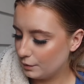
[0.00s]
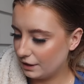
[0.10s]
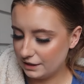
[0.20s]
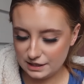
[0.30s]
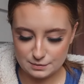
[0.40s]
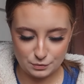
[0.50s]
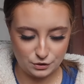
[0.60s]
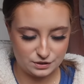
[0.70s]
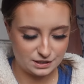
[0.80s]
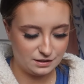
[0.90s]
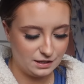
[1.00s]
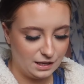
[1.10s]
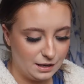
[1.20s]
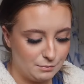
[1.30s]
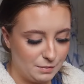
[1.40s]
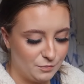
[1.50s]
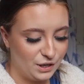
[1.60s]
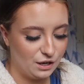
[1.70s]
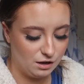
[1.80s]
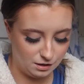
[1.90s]
Going to need to put the memory
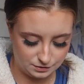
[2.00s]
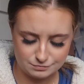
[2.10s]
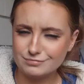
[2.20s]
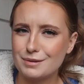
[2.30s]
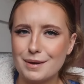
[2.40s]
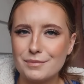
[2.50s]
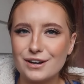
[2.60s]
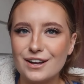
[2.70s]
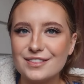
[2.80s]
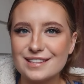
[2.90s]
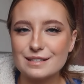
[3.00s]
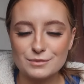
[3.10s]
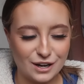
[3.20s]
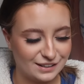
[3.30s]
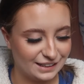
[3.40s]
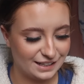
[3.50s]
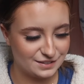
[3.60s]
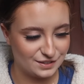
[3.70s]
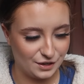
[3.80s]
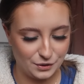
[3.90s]
card, the SIM card in it.
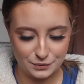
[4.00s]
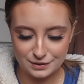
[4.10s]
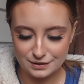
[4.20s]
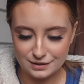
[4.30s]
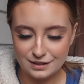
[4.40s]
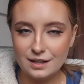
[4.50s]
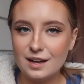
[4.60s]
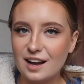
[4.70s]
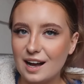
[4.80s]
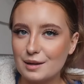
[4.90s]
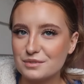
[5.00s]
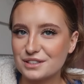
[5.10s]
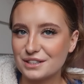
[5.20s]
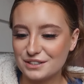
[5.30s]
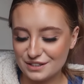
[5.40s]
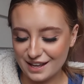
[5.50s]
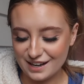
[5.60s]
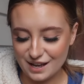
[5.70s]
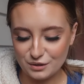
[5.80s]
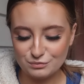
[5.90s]
So I'm just going to do that
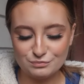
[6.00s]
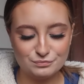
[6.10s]
now.